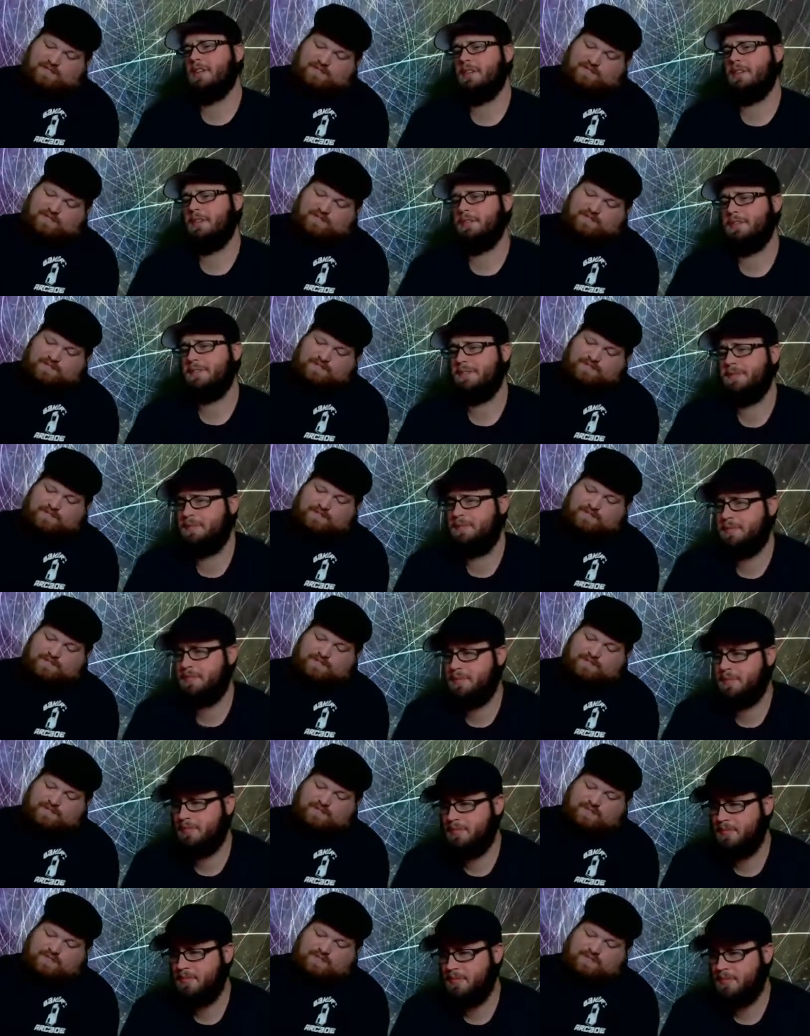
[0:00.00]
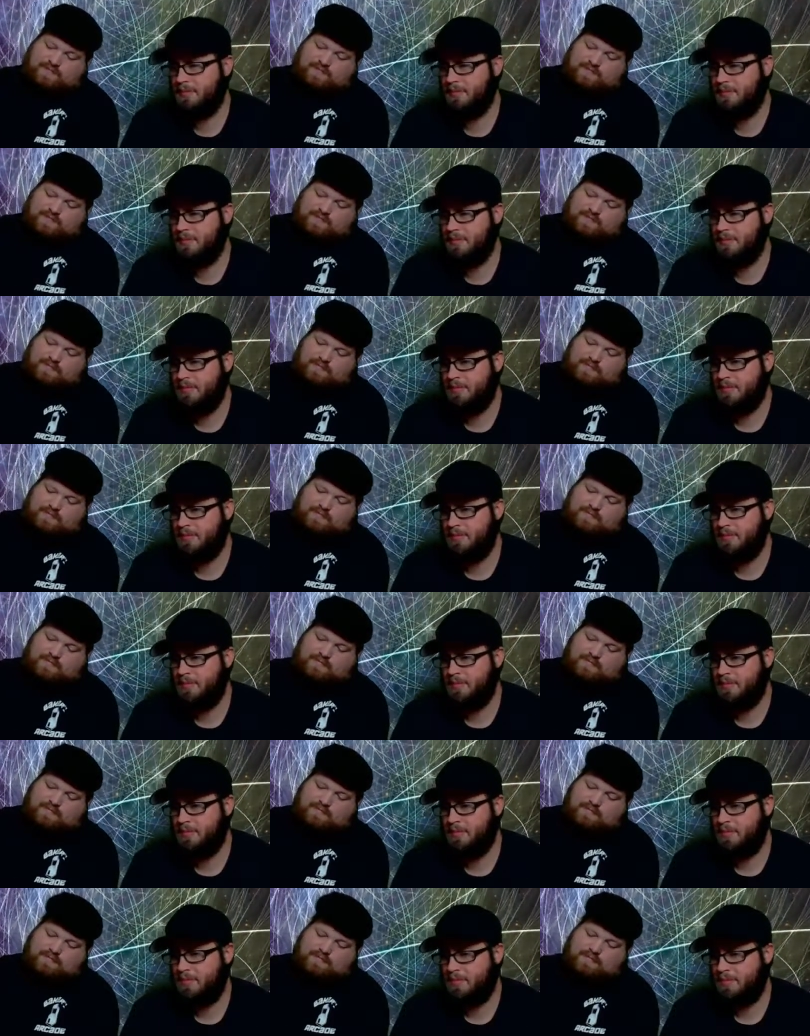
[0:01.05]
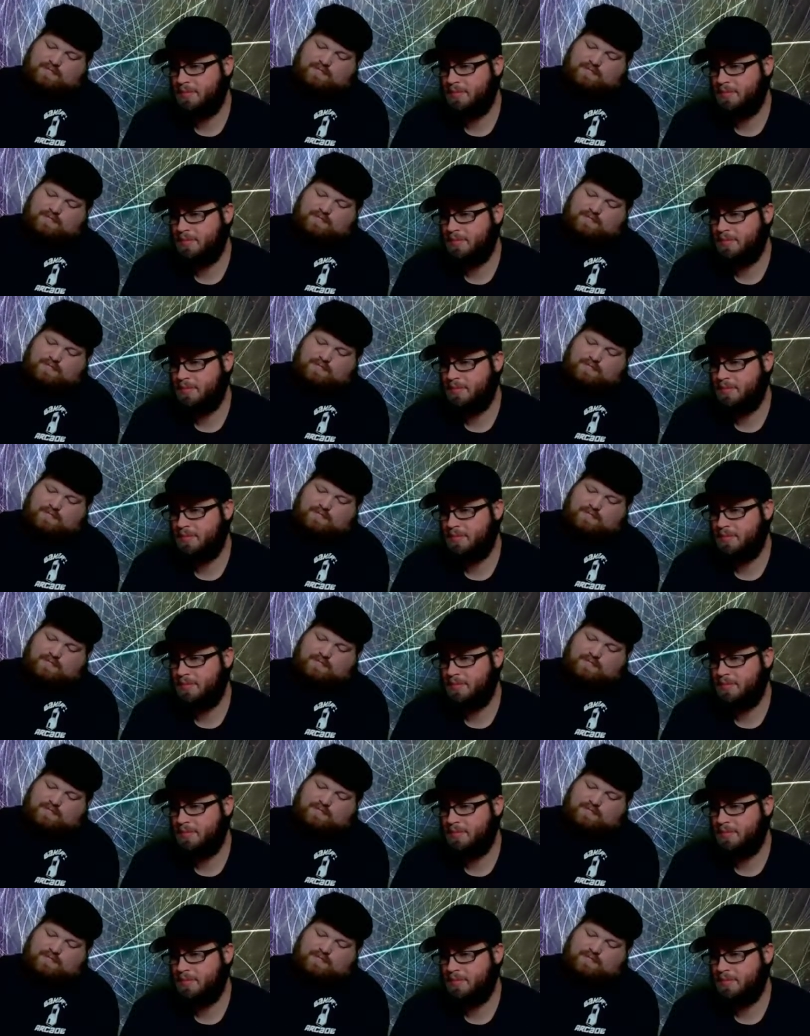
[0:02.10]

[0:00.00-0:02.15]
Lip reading: (no one is talking)